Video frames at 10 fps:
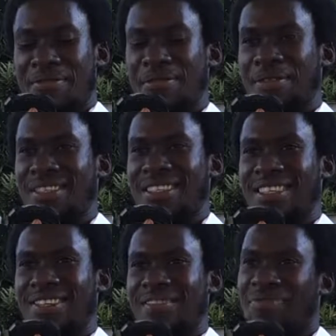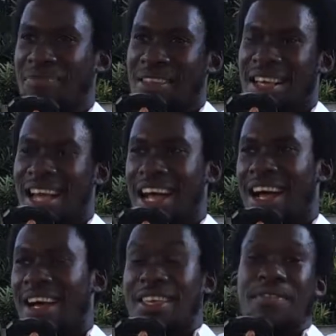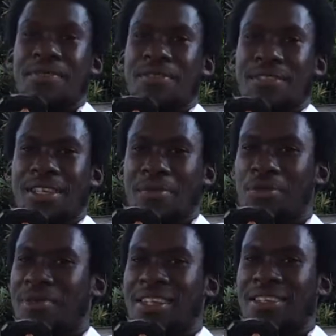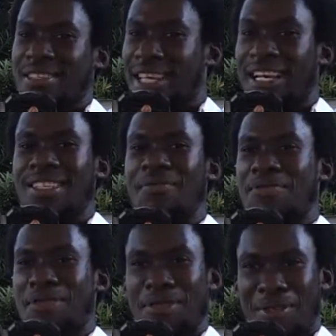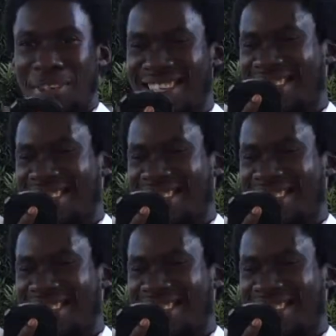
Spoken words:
food, you know. Even for some of you meat-eaters, they got something for you too.